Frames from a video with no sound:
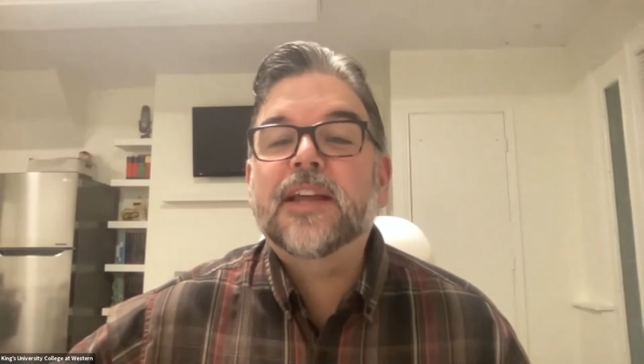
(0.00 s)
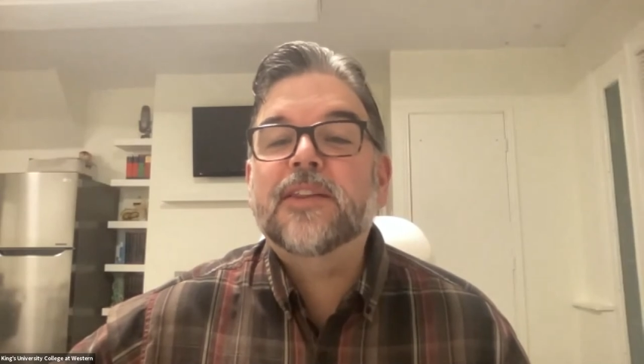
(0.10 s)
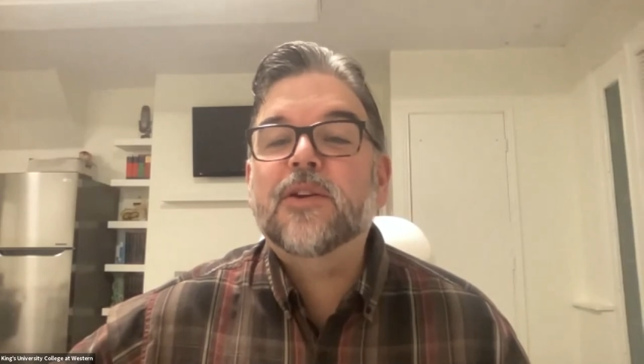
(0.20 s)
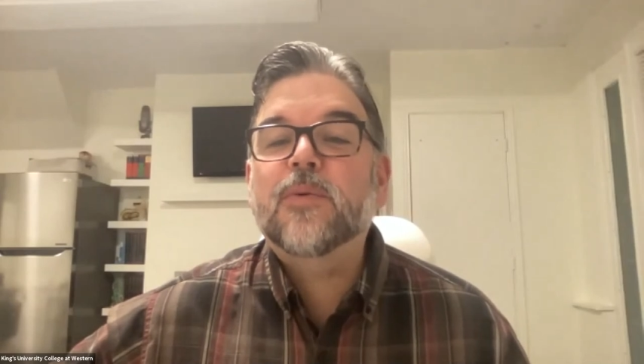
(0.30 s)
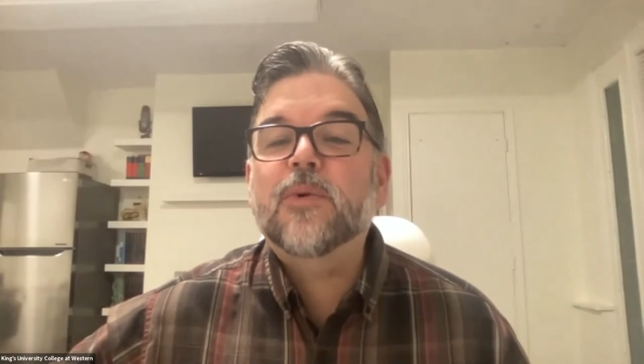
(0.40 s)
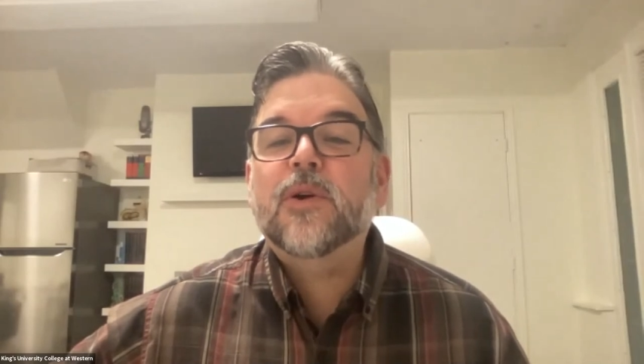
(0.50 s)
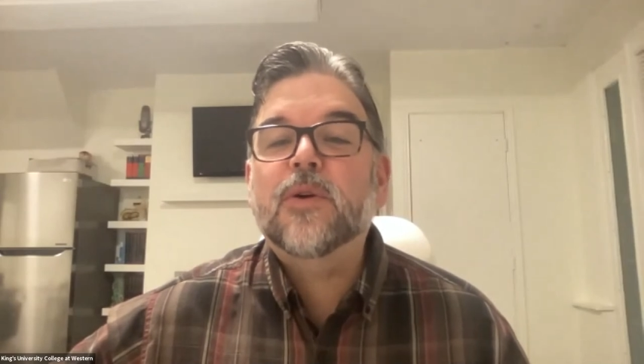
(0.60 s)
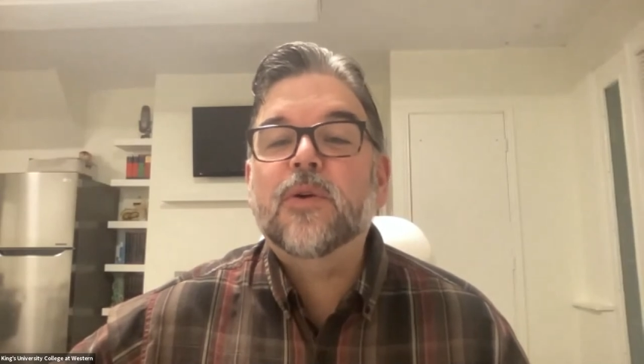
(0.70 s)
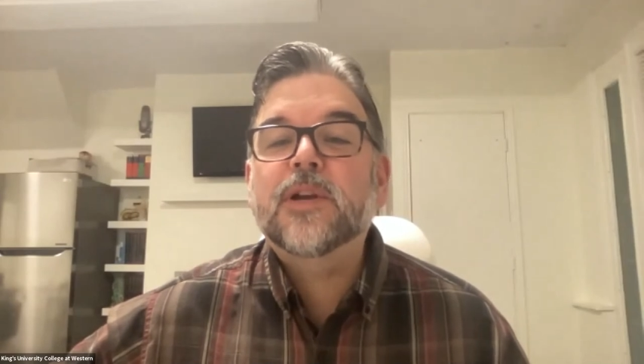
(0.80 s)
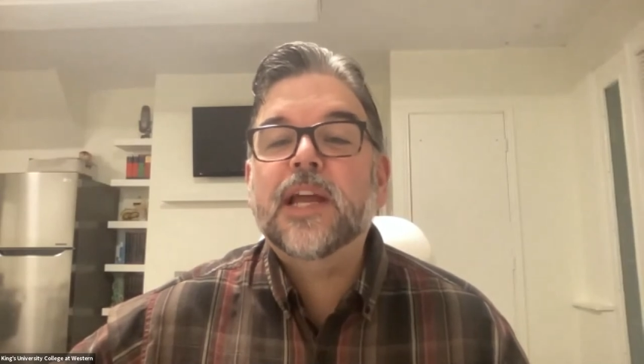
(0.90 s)
that there were
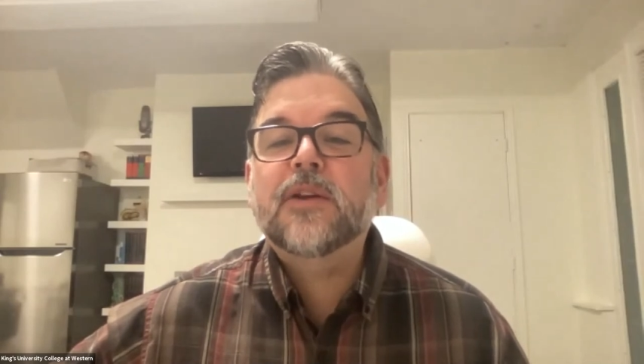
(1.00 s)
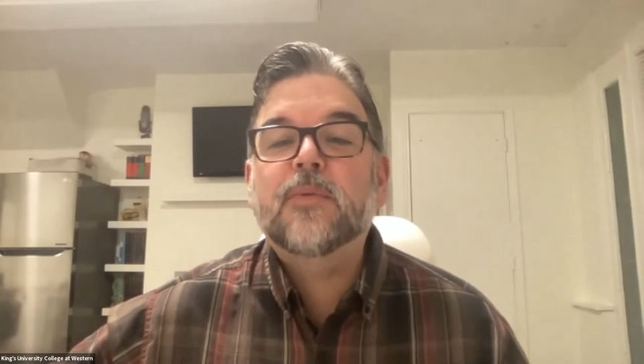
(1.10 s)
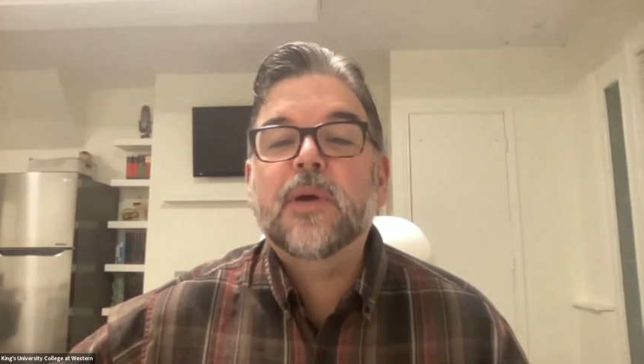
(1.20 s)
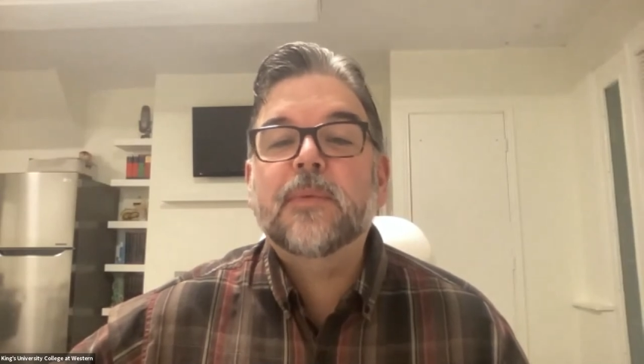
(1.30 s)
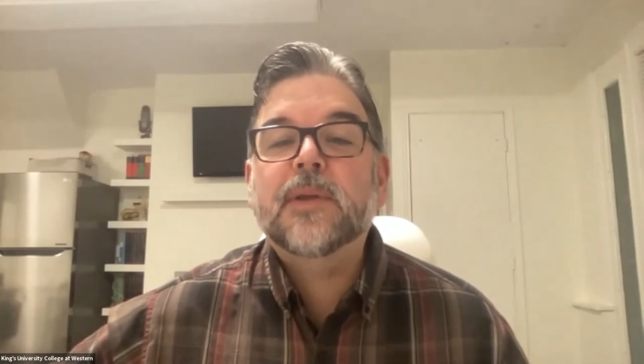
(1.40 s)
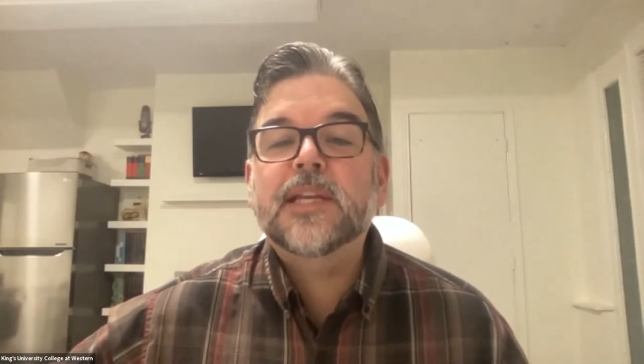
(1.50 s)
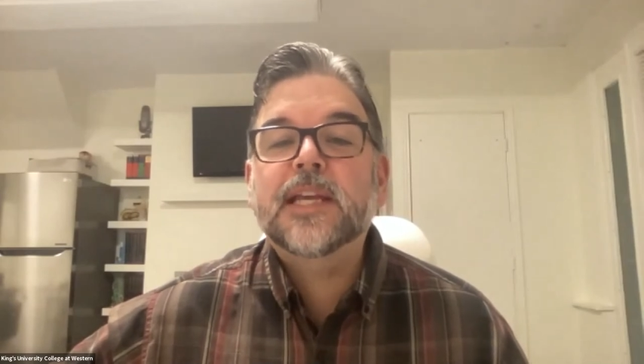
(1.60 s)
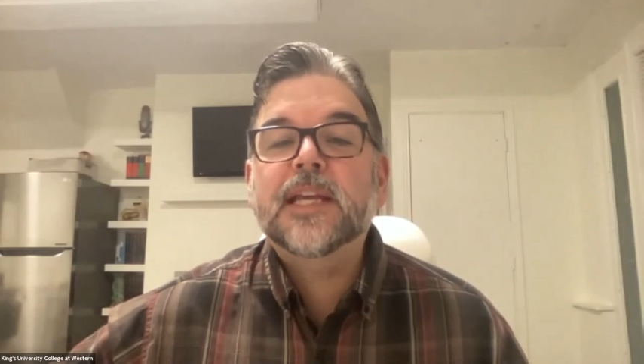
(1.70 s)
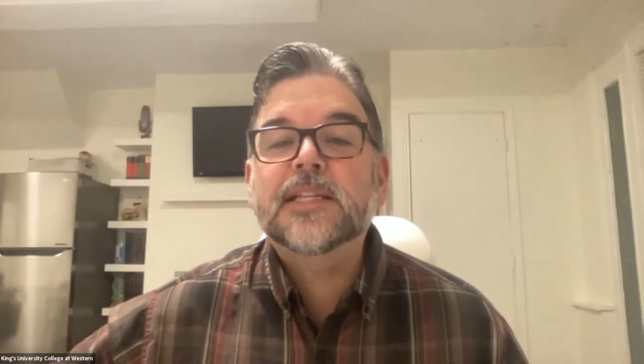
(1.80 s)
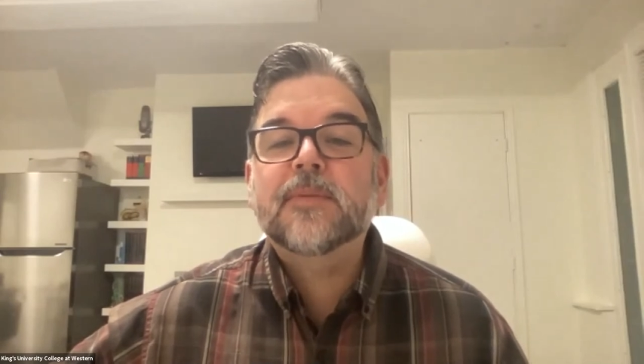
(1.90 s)
ordained women
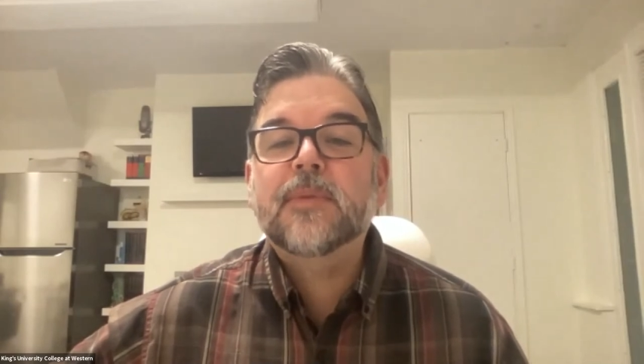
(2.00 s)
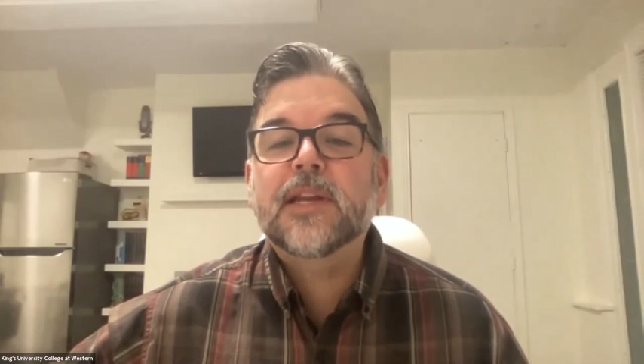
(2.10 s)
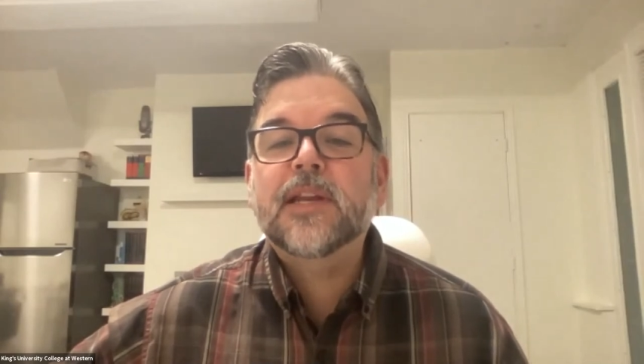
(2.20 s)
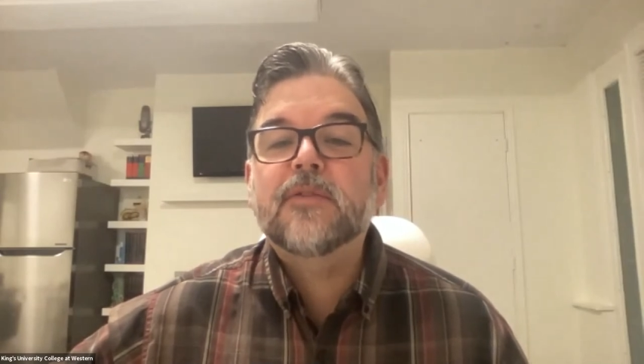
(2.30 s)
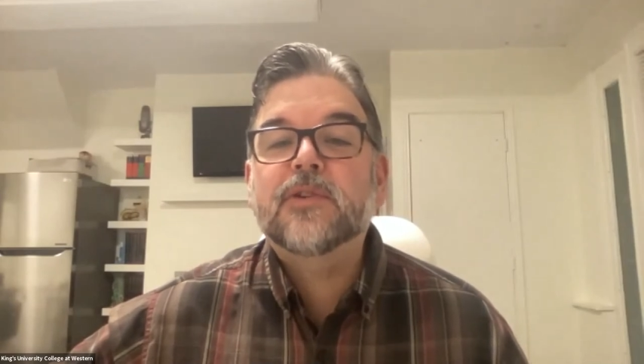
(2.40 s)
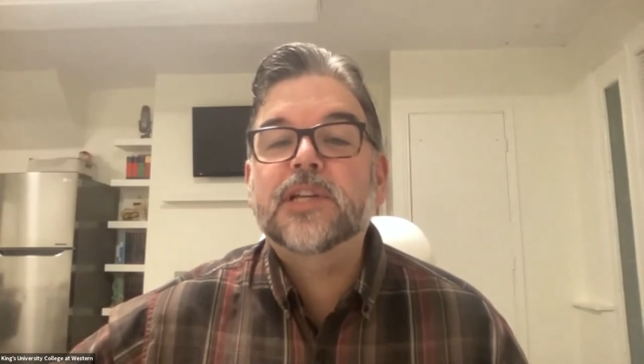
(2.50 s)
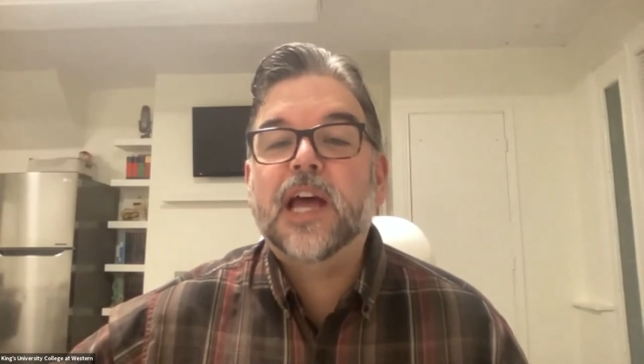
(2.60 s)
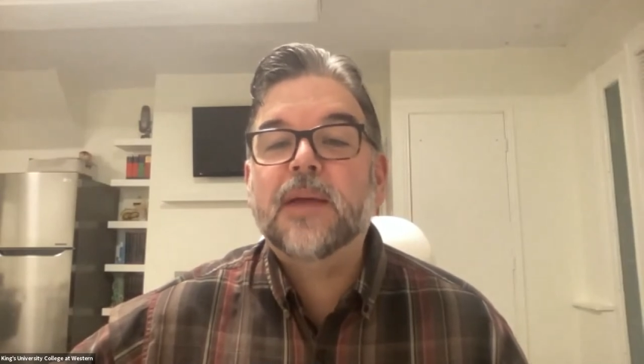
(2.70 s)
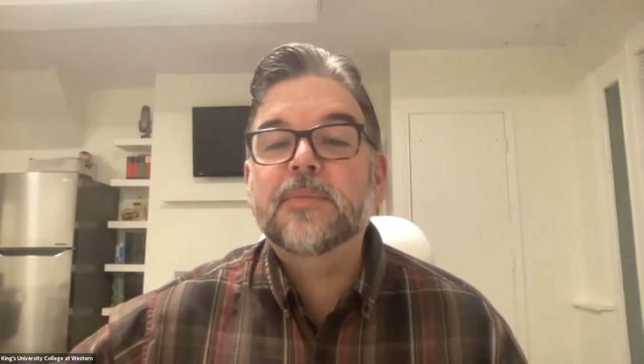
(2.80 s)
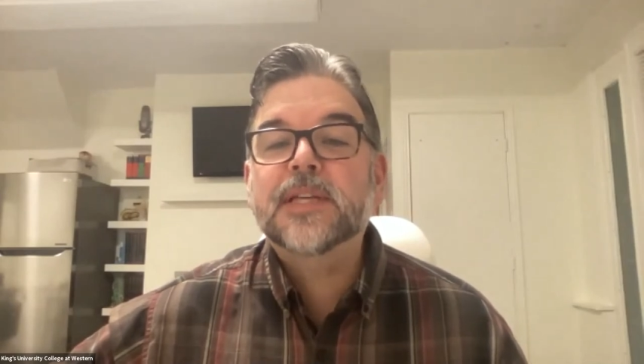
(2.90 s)
deacons in medieval
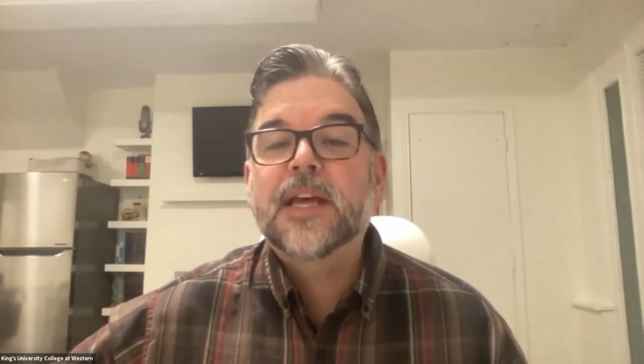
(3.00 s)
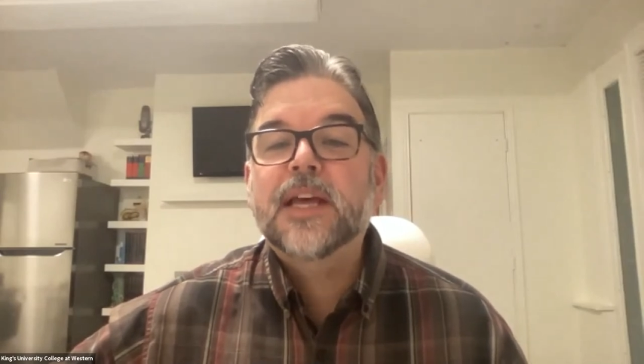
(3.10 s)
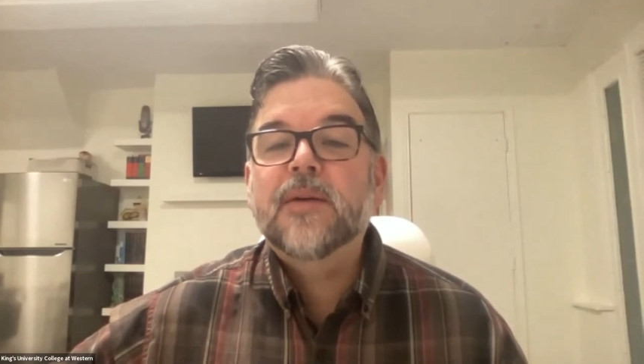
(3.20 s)
times,